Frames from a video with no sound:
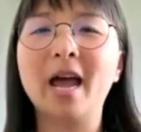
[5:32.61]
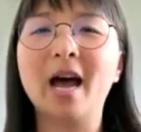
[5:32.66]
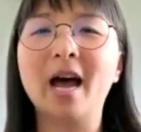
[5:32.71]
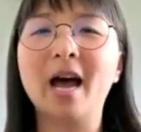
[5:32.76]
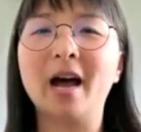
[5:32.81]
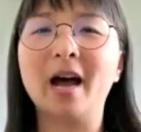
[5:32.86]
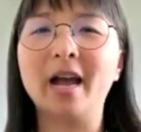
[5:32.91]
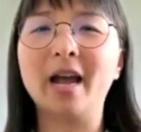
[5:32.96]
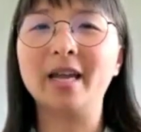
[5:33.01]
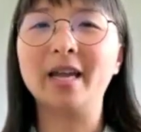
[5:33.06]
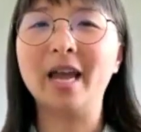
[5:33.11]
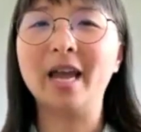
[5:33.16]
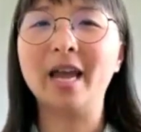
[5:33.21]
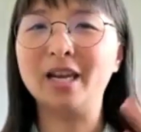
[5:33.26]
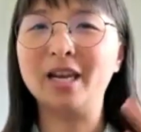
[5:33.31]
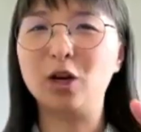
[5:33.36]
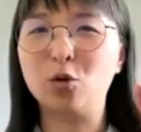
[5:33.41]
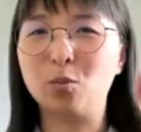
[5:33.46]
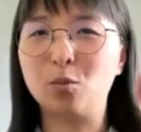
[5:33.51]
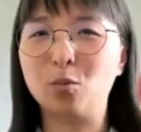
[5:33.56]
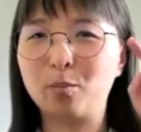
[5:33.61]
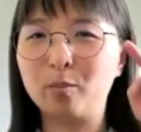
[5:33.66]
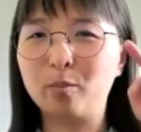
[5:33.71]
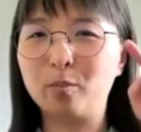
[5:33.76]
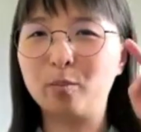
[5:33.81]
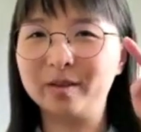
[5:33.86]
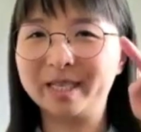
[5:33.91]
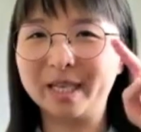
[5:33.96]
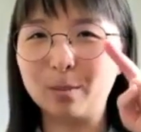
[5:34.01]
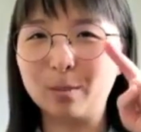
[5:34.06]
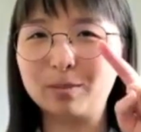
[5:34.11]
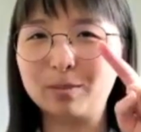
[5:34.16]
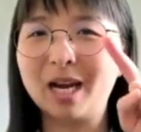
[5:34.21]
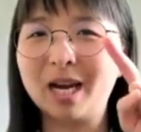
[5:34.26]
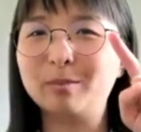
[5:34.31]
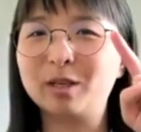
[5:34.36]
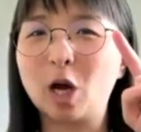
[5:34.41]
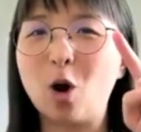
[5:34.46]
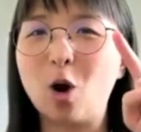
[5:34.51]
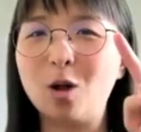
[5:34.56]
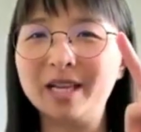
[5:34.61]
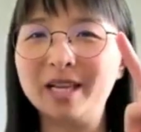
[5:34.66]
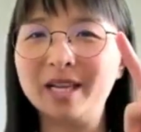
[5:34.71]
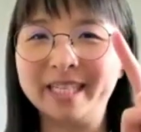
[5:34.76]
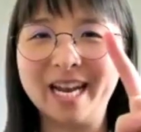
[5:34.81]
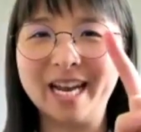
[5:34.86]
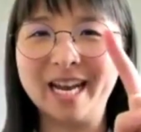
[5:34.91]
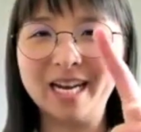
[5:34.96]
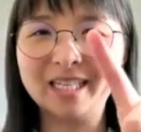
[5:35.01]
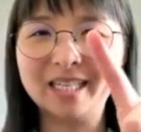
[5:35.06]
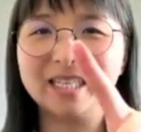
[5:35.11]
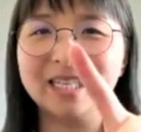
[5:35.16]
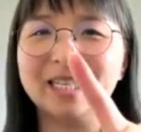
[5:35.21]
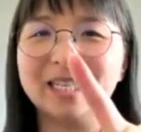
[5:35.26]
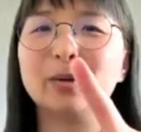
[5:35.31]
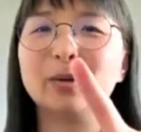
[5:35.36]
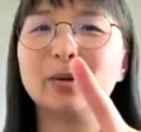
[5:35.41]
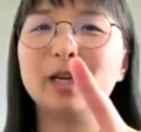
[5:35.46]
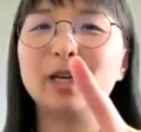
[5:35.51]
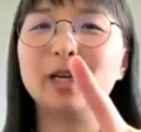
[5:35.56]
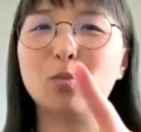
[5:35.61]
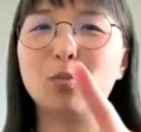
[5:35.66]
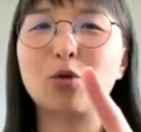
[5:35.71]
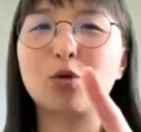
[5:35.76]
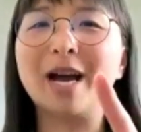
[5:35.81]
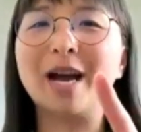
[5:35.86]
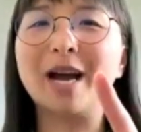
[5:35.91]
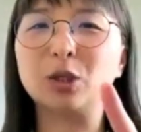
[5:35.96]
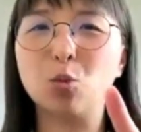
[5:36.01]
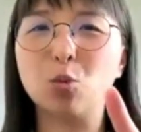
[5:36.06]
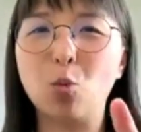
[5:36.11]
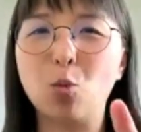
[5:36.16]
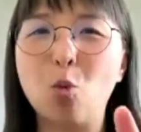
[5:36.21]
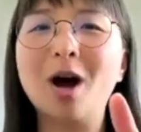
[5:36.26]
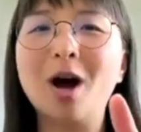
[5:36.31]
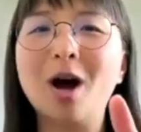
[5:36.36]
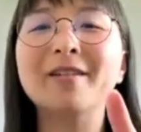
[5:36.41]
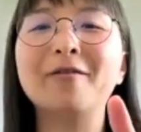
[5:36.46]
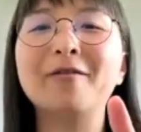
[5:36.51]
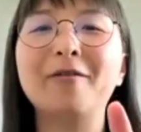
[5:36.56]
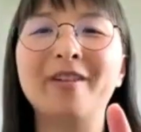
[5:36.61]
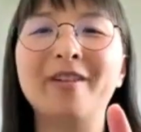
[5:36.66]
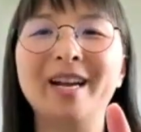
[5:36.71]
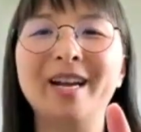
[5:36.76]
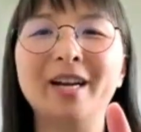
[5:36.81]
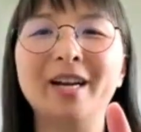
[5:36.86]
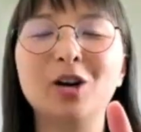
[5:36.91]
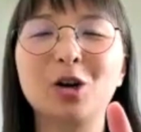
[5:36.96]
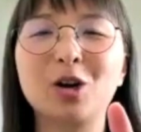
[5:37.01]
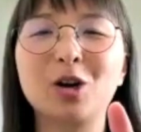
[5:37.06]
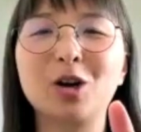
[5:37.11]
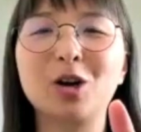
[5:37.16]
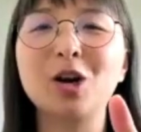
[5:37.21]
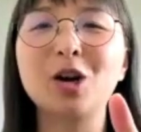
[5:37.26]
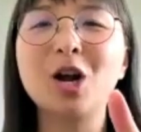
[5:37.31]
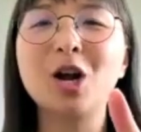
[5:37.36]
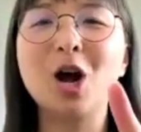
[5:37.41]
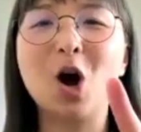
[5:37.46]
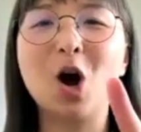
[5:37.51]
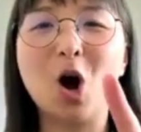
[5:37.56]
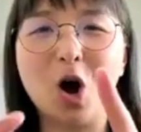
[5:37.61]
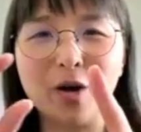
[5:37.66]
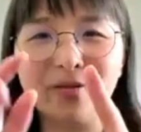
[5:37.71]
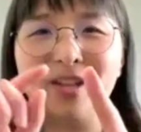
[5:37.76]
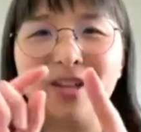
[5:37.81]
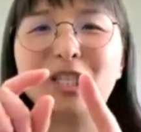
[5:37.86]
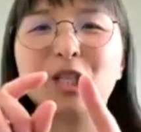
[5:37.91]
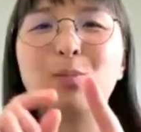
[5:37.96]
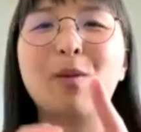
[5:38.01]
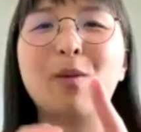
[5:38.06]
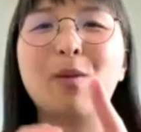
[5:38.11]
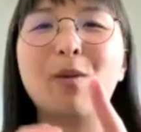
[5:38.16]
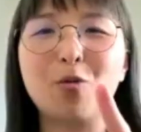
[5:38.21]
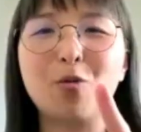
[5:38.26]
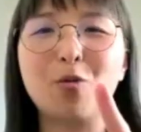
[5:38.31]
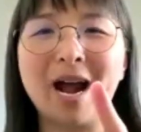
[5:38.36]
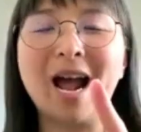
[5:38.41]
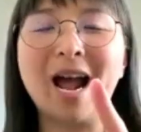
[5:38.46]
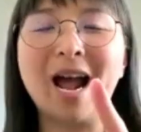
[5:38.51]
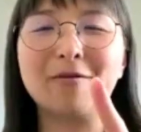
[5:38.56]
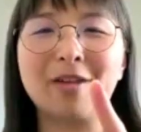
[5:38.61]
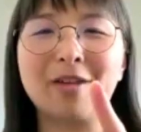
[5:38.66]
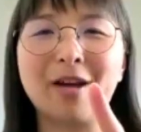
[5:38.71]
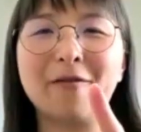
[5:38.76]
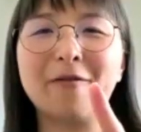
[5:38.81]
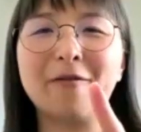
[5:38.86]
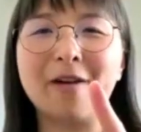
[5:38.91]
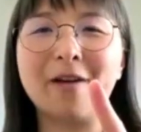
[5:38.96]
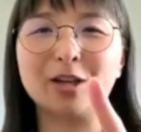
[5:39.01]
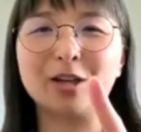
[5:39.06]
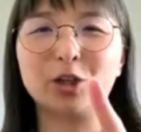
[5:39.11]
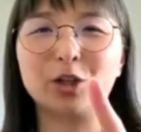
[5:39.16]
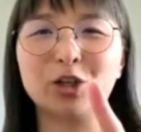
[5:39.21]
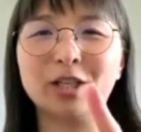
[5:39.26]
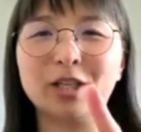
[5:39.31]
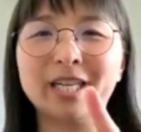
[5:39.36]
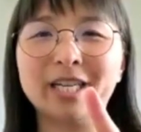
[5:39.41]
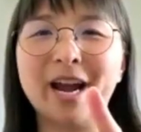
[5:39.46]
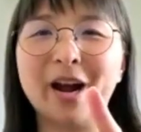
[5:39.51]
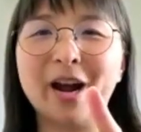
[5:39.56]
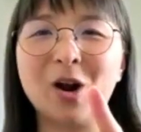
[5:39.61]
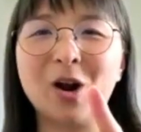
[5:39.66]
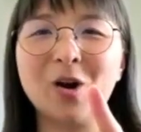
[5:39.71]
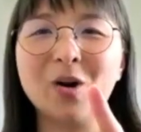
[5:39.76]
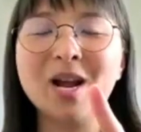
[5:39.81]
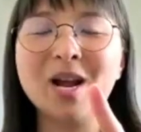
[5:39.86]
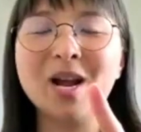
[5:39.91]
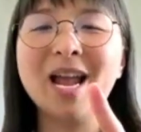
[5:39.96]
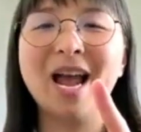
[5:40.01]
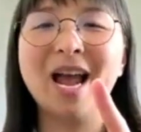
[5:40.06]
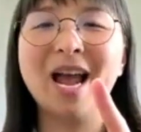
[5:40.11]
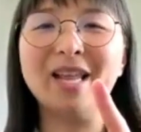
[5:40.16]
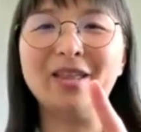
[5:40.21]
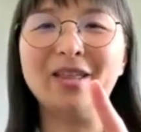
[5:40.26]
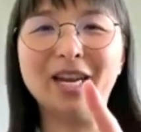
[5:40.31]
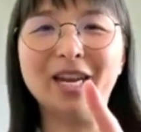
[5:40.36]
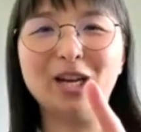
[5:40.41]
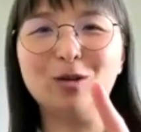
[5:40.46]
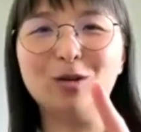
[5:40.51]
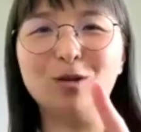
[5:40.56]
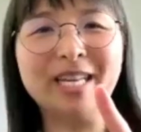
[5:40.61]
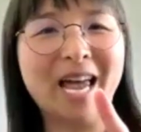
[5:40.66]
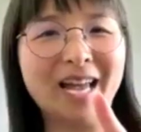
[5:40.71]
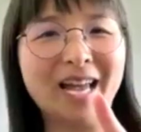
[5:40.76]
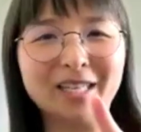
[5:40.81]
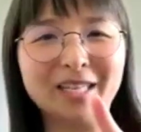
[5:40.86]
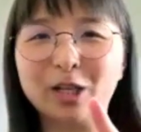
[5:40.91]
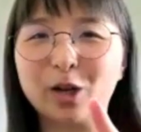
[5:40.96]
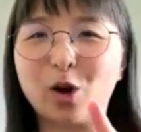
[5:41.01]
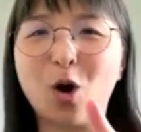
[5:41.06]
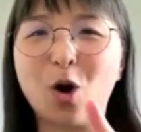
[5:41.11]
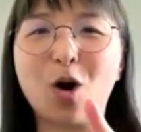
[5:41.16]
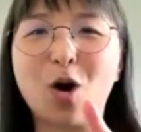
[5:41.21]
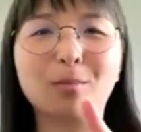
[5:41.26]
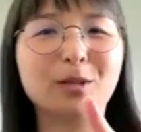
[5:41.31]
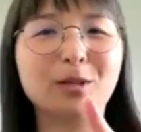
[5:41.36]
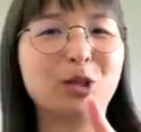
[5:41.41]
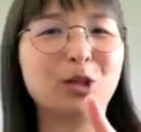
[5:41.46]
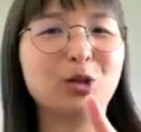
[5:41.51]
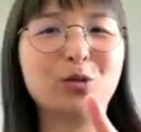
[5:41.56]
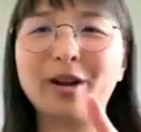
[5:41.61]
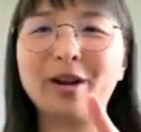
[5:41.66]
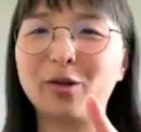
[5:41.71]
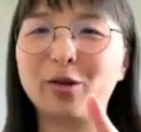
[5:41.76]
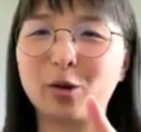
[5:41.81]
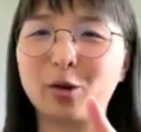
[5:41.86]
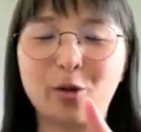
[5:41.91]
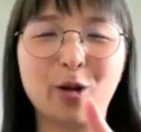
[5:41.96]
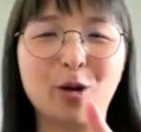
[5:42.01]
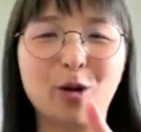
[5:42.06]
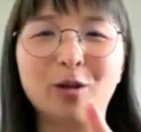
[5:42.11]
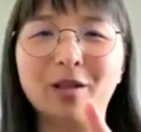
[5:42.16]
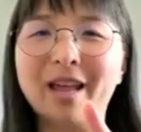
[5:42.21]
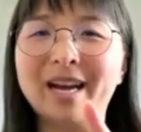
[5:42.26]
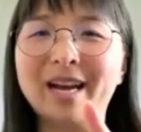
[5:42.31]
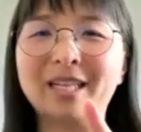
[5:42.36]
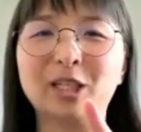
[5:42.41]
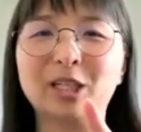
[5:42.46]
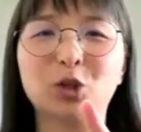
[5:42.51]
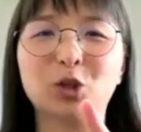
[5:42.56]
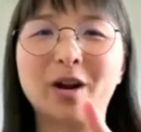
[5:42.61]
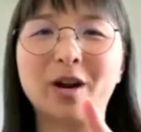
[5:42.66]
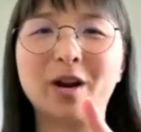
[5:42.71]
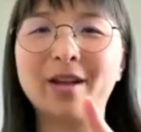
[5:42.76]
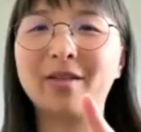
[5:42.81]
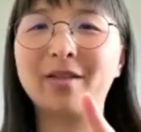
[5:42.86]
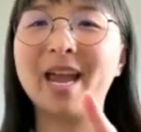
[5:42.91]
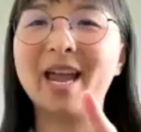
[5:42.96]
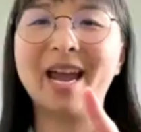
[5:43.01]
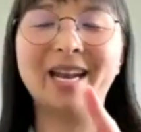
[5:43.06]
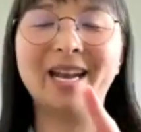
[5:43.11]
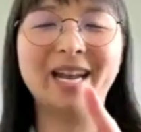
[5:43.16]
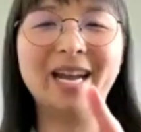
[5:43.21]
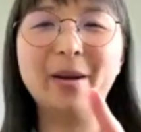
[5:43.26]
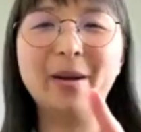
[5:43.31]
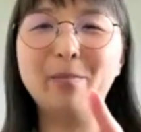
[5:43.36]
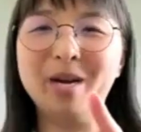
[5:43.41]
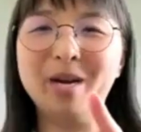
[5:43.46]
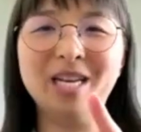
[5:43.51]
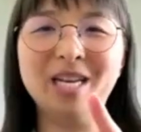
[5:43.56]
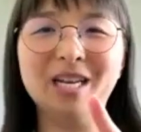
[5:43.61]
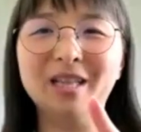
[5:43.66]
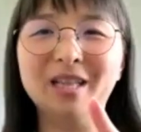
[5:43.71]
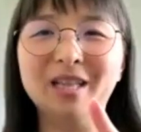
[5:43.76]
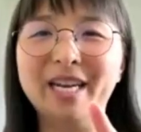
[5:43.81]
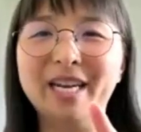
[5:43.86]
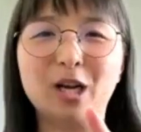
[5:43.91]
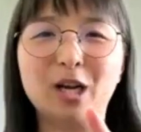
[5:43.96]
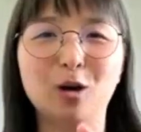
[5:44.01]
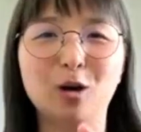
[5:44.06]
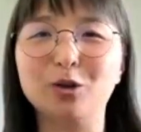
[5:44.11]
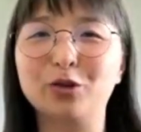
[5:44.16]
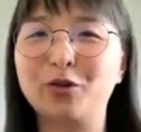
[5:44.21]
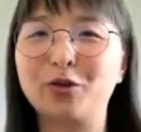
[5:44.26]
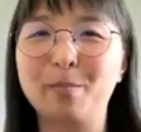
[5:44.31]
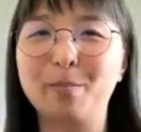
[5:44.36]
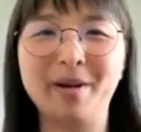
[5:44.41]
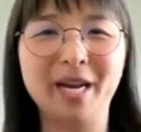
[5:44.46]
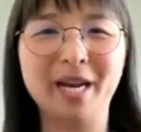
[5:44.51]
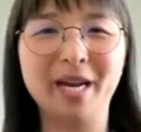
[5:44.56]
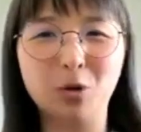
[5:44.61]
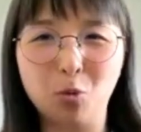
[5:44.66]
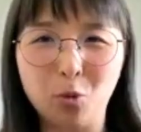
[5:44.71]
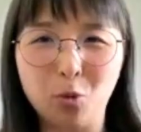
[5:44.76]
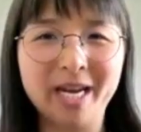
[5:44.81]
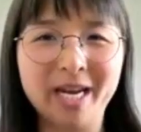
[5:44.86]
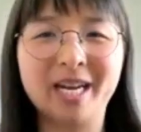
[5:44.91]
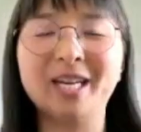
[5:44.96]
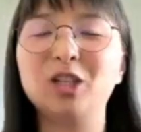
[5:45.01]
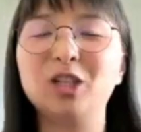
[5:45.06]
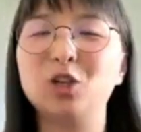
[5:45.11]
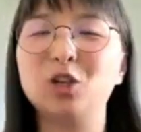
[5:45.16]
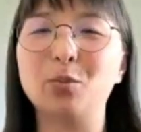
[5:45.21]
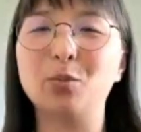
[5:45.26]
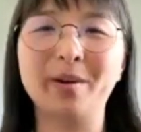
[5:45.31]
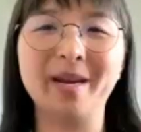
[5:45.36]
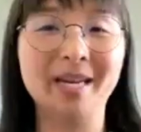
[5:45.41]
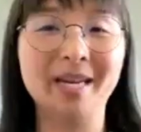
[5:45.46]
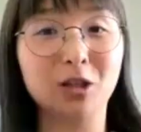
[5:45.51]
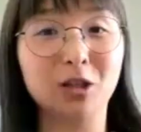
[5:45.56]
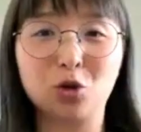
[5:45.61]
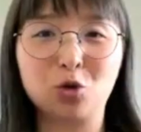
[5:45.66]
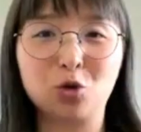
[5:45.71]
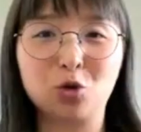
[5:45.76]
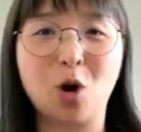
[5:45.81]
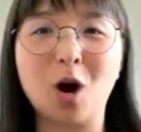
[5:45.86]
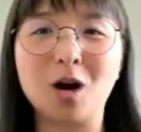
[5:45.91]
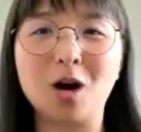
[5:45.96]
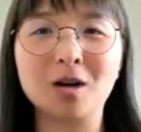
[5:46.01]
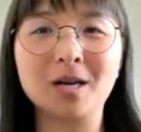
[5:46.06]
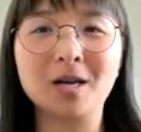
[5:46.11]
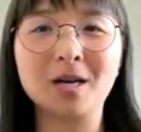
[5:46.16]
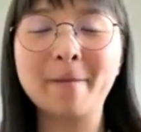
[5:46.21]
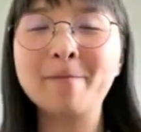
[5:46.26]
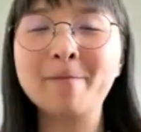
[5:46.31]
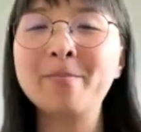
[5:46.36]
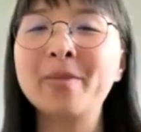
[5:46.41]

and you sometimes all it takes is you press one finger on the spot where have that fascia tear, and then you test their arm strength or their leg strength, and it immediately goes from being weak to being strong.